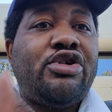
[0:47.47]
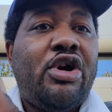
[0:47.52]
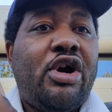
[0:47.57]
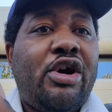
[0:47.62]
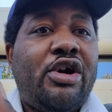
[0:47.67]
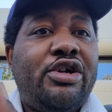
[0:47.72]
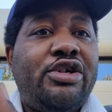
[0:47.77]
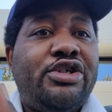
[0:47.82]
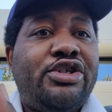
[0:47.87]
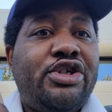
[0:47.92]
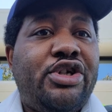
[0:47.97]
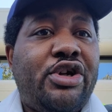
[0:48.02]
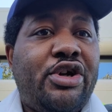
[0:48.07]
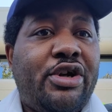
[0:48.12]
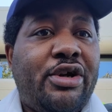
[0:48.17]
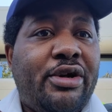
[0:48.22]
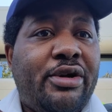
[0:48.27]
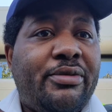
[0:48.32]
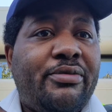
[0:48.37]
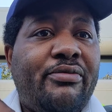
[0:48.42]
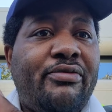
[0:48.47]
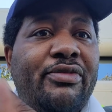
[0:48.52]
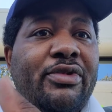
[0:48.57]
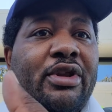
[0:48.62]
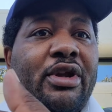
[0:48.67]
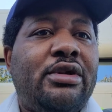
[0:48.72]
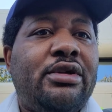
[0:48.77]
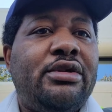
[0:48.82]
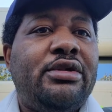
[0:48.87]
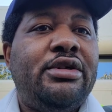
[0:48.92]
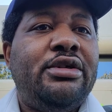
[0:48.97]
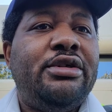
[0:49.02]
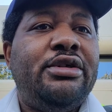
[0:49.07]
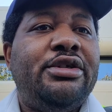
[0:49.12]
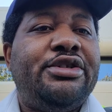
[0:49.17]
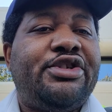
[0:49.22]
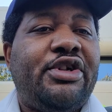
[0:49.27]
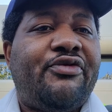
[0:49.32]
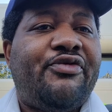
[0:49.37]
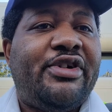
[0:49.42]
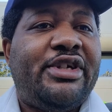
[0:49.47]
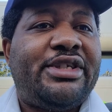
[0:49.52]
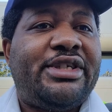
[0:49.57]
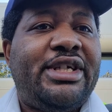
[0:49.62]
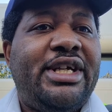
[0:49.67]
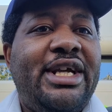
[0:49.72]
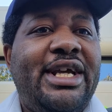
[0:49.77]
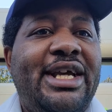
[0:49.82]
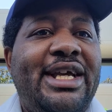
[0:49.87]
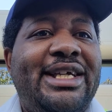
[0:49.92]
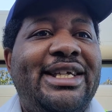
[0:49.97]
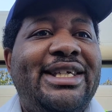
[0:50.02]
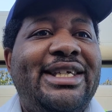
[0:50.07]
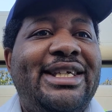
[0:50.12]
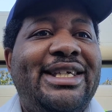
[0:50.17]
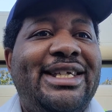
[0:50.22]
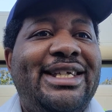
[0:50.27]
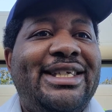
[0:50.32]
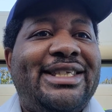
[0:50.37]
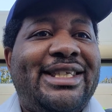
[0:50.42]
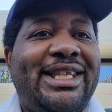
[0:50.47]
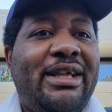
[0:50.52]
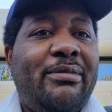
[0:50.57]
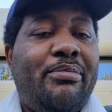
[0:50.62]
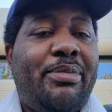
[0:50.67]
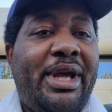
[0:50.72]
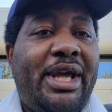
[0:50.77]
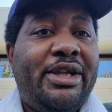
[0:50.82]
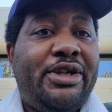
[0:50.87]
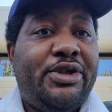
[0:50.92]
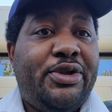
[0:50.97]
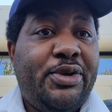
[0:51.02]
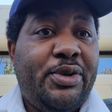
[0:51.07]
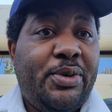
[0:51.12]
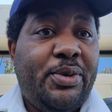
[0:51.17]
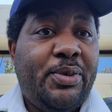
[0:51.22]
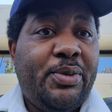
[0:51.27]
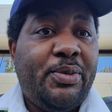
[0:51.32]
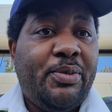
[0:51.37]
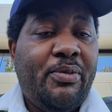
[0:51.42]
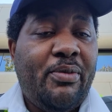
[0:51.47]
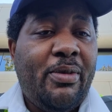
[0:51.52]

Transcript: charge your Surface Slim Pen 2.